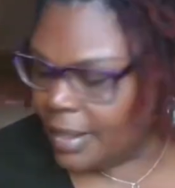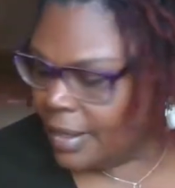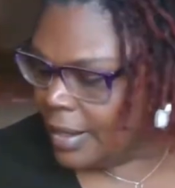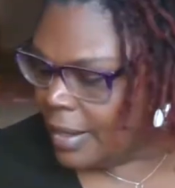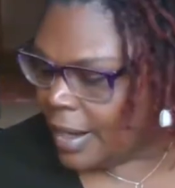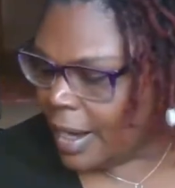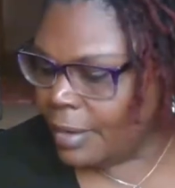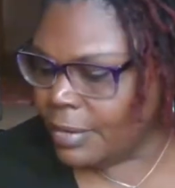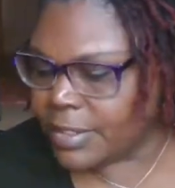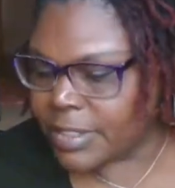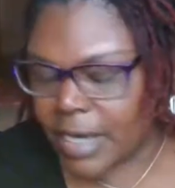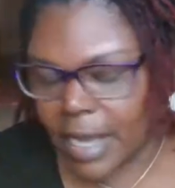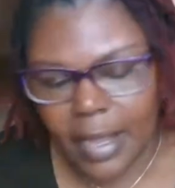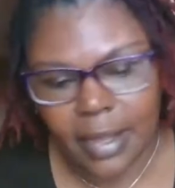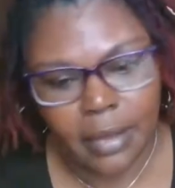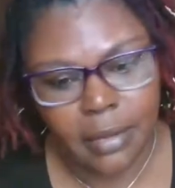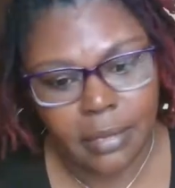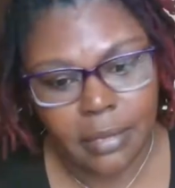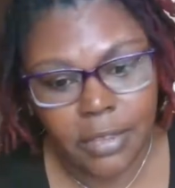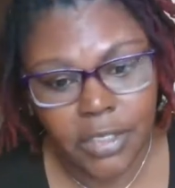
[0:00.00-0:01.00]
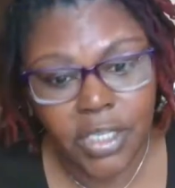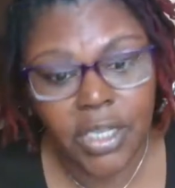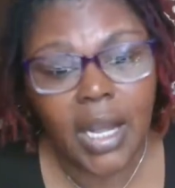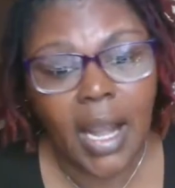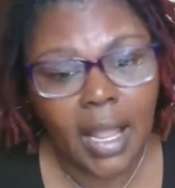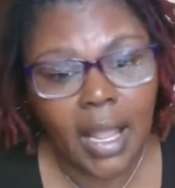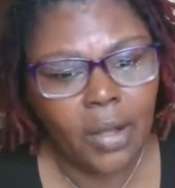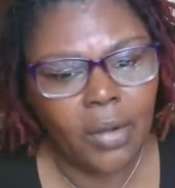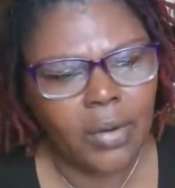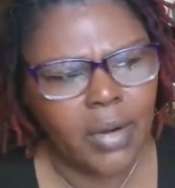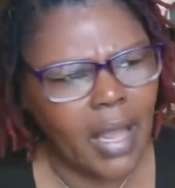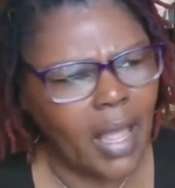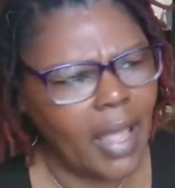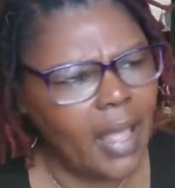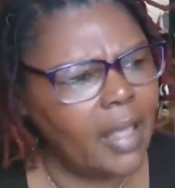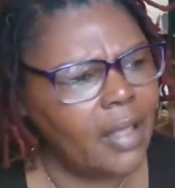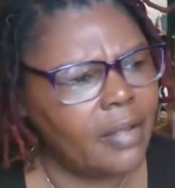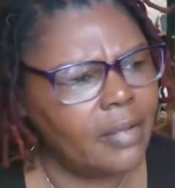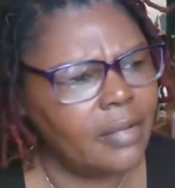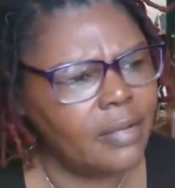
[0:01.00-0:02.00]
And I was like, should I go
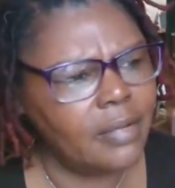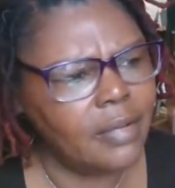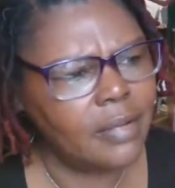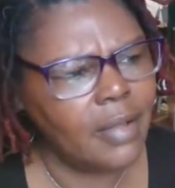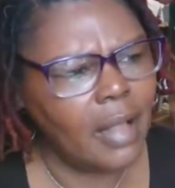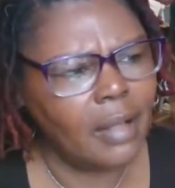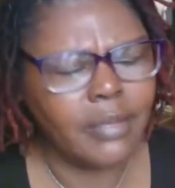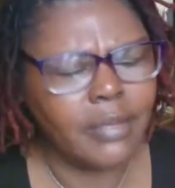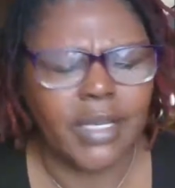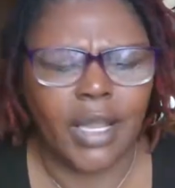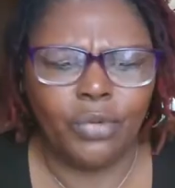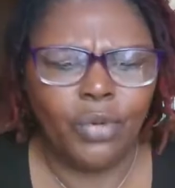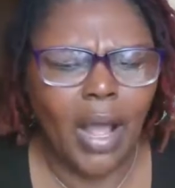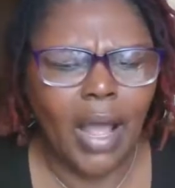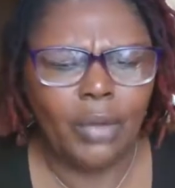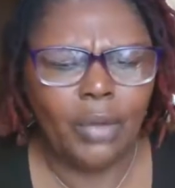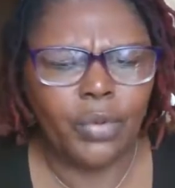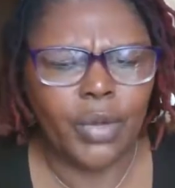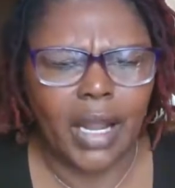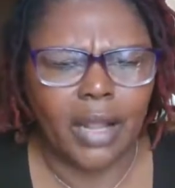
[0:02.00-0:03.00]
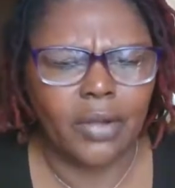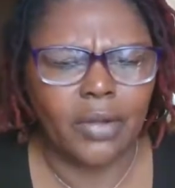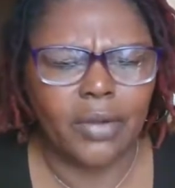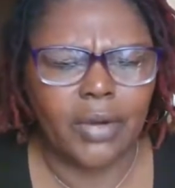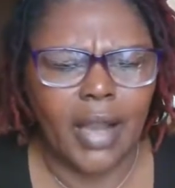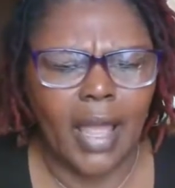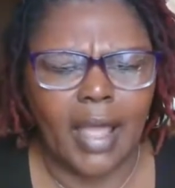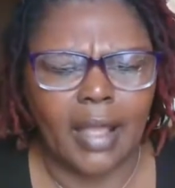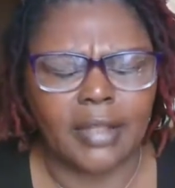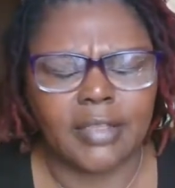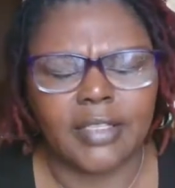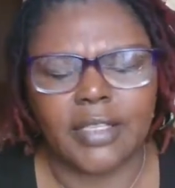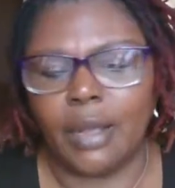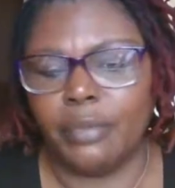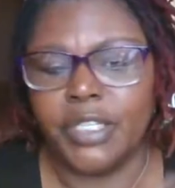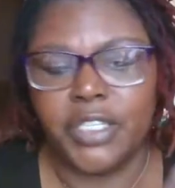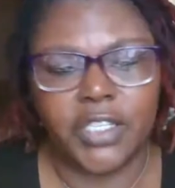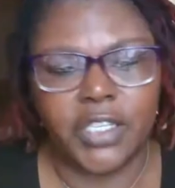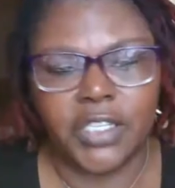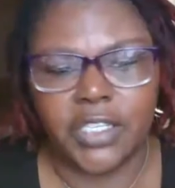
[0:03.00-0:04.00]
live? I was like, why would I go live? I
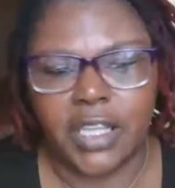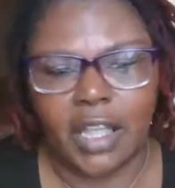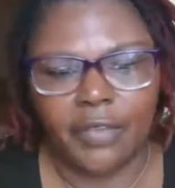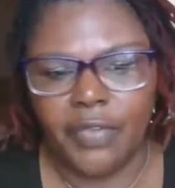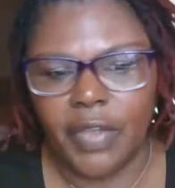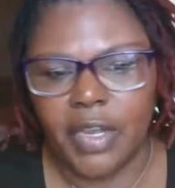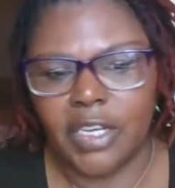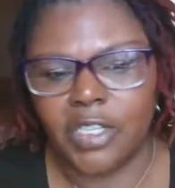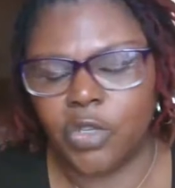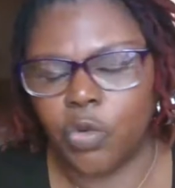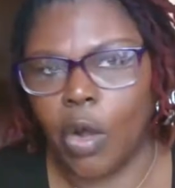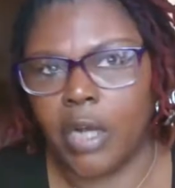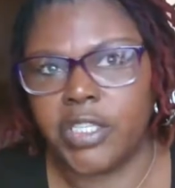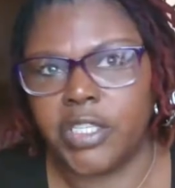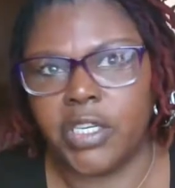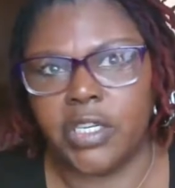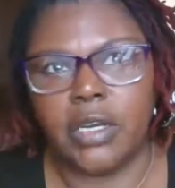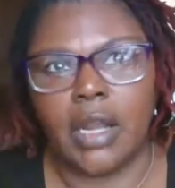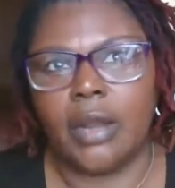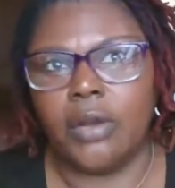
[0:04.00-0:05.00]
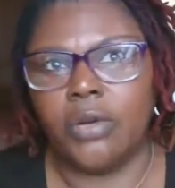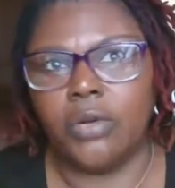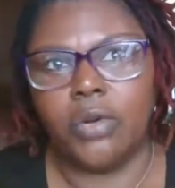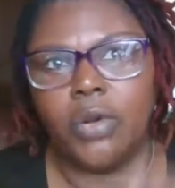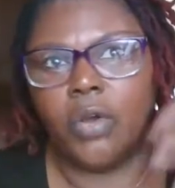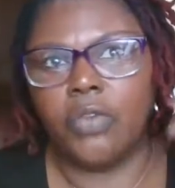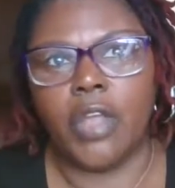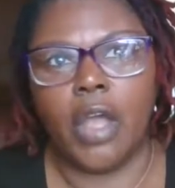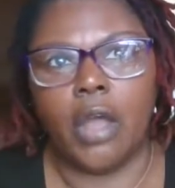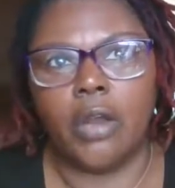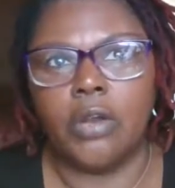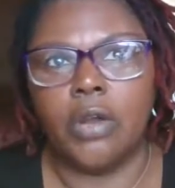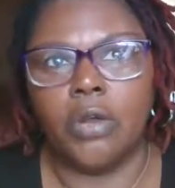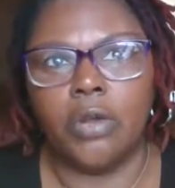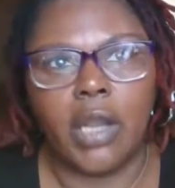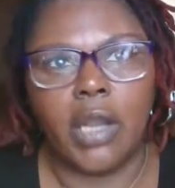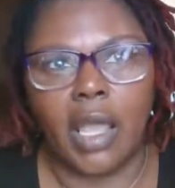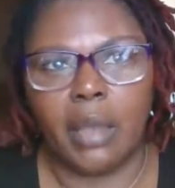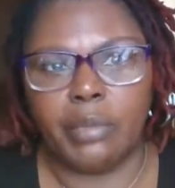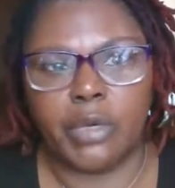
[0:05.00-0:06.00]
was just got finished watching, I don't know if y'all know
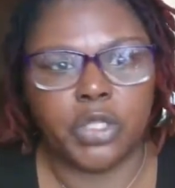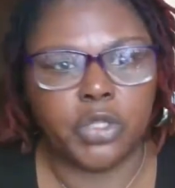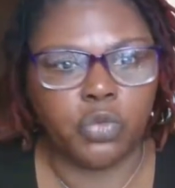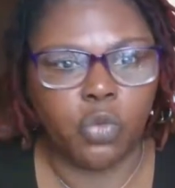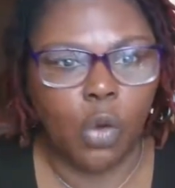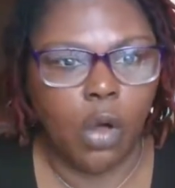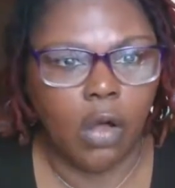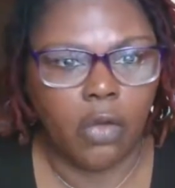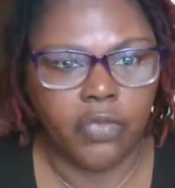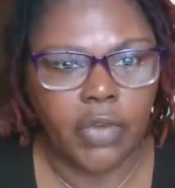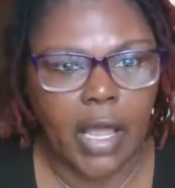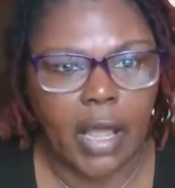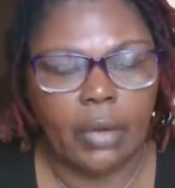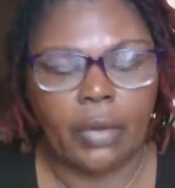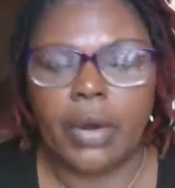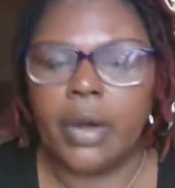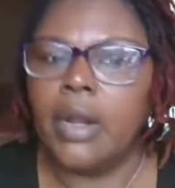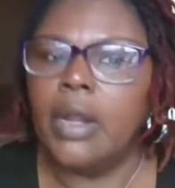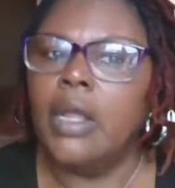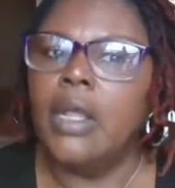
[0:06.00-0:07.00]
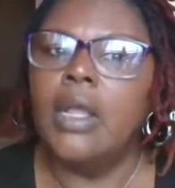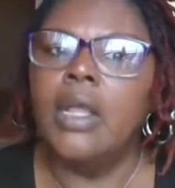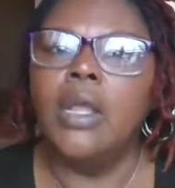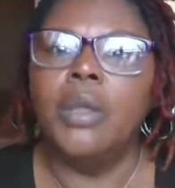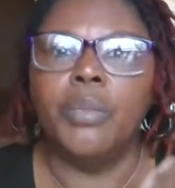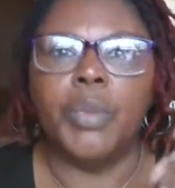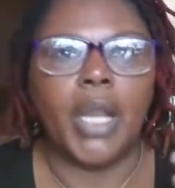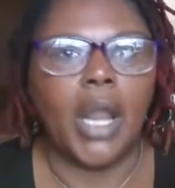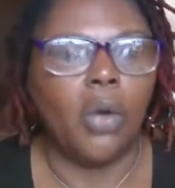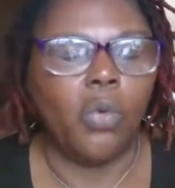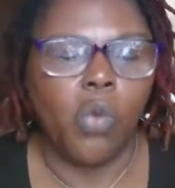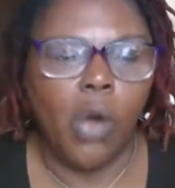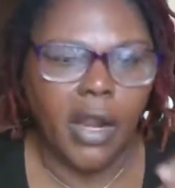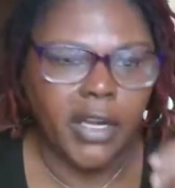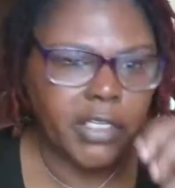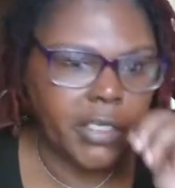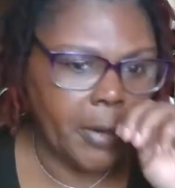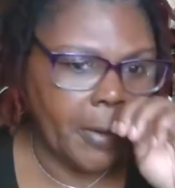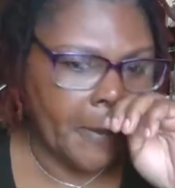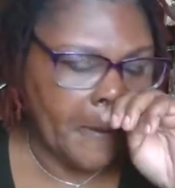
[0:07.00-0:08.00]
Glamorous Wallflower, but I
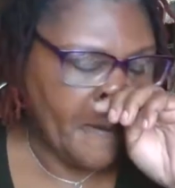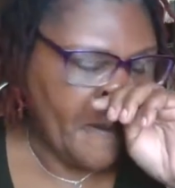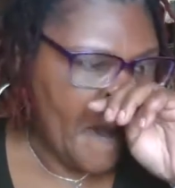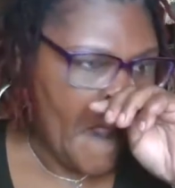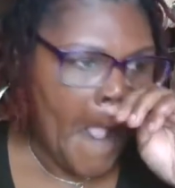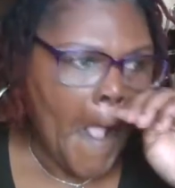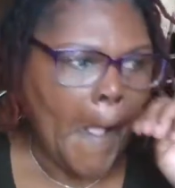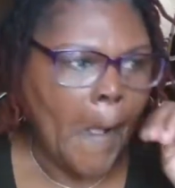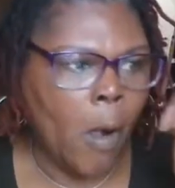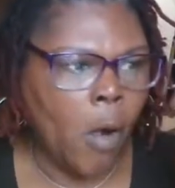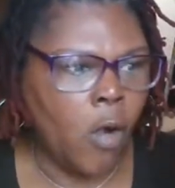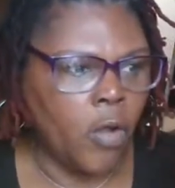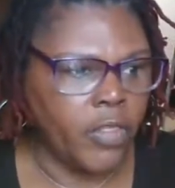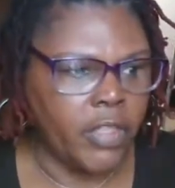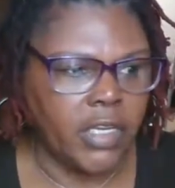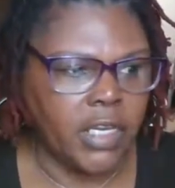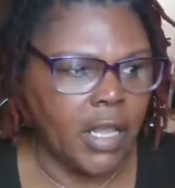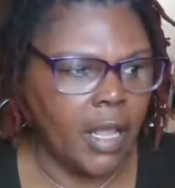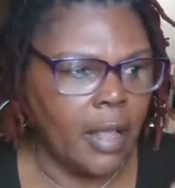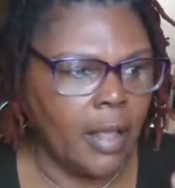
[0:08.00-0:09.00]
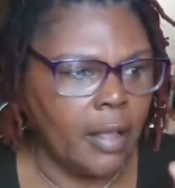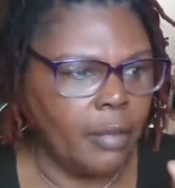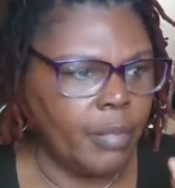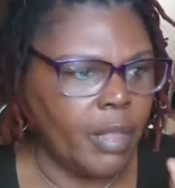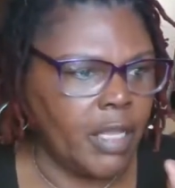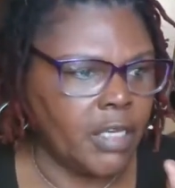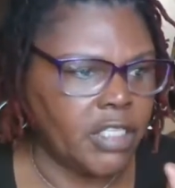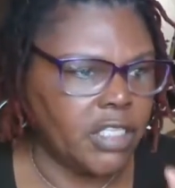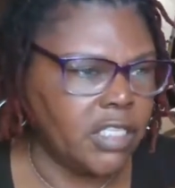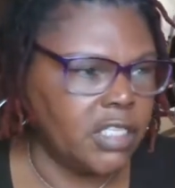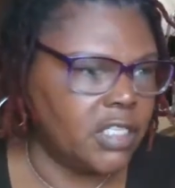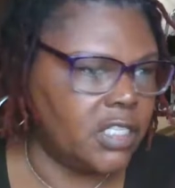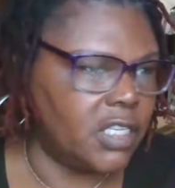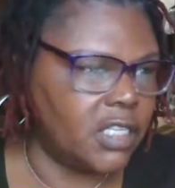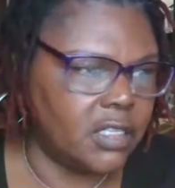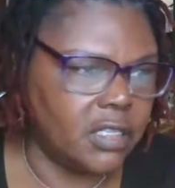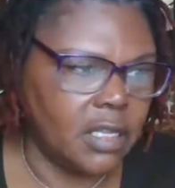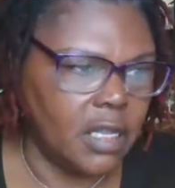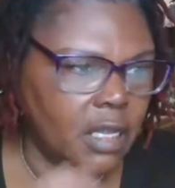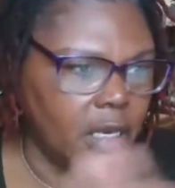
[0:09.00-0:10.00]
watch her all the time. And she
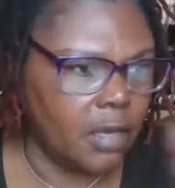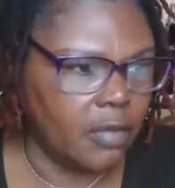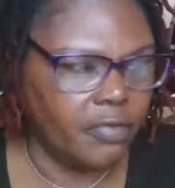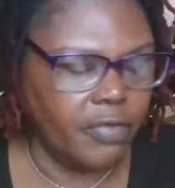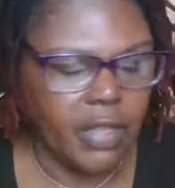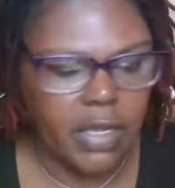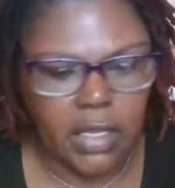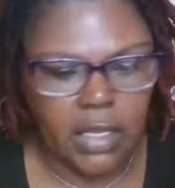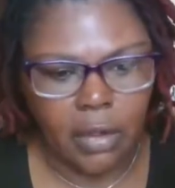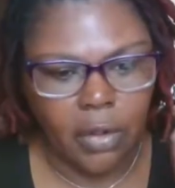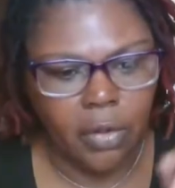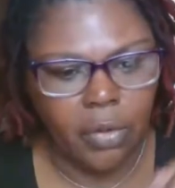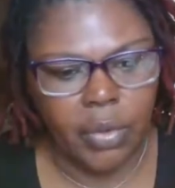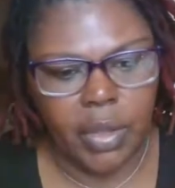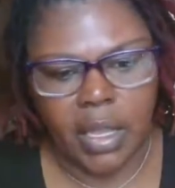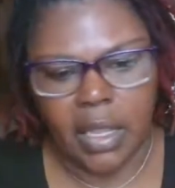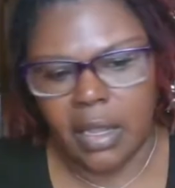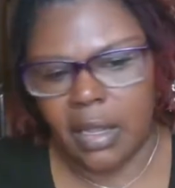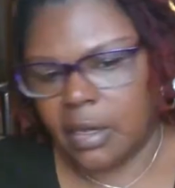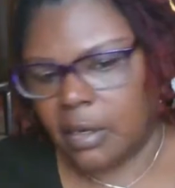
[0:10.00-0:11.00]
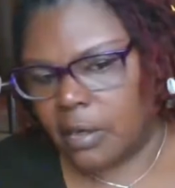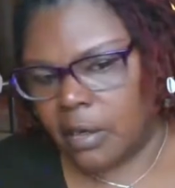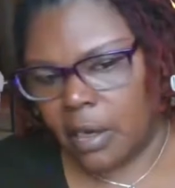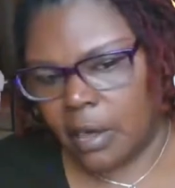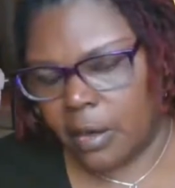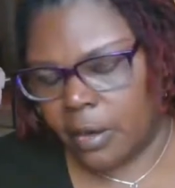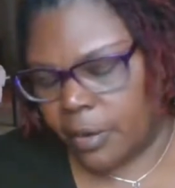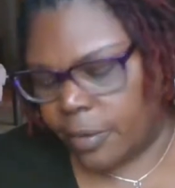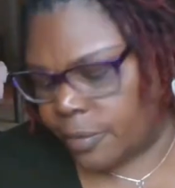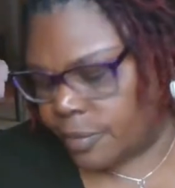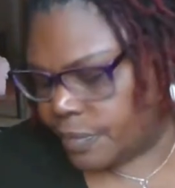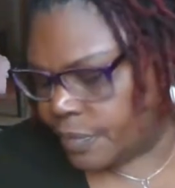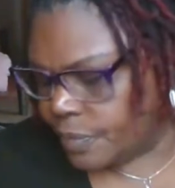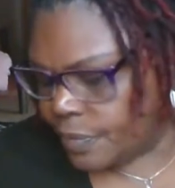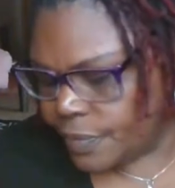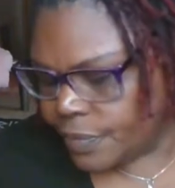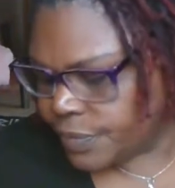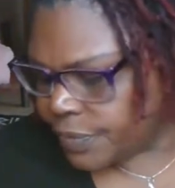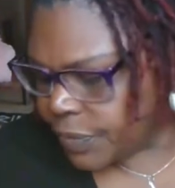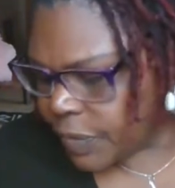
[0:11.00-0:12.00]
just did a video. And um,
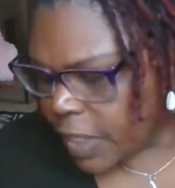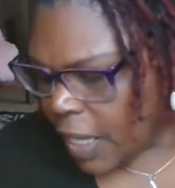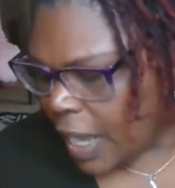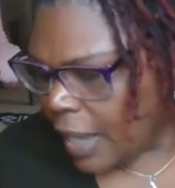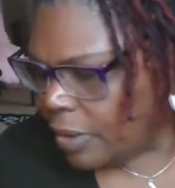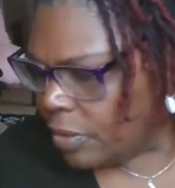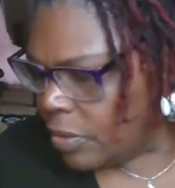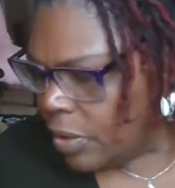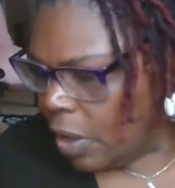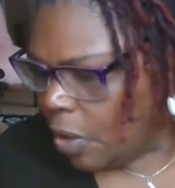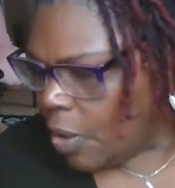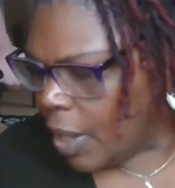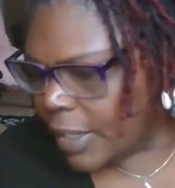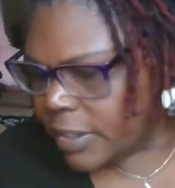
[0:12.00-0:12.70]
I don't know.